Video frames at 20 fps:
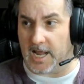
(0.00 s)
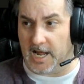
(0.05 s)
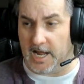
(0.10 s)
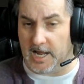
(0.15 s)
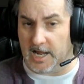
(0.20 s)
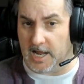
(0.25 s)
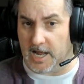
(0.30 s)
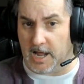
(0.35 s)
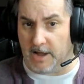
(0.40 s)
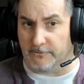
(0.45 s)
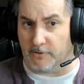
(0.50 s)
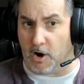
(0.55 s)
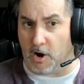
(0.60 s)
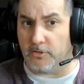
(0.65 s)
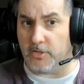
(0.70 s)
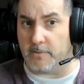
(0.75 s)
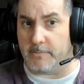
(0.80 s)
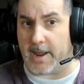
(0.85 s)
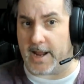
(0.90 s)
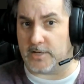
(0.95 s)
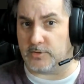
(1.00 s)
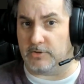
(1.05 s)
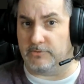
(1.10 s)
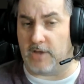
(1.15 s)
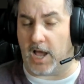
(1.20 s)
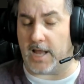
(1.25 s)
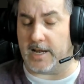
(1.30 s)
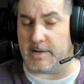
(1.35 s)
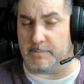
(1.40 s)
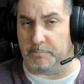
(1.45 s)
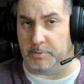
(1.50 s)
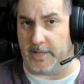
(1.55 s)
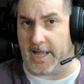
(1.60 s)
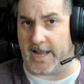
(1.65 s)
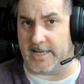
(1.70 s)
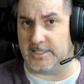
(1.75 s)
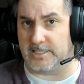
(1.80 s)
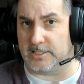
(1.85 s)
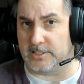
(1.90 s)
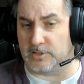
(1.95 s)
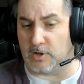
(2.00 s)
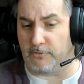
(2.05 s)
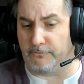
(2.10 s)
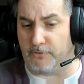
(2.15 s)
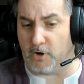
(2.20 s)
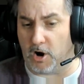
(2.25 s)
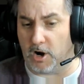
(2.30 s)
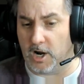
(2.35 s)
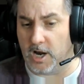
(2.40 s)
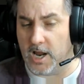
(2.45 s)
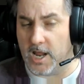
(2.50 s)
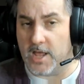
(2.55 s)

of all the mechs we've gotten in plastic so far,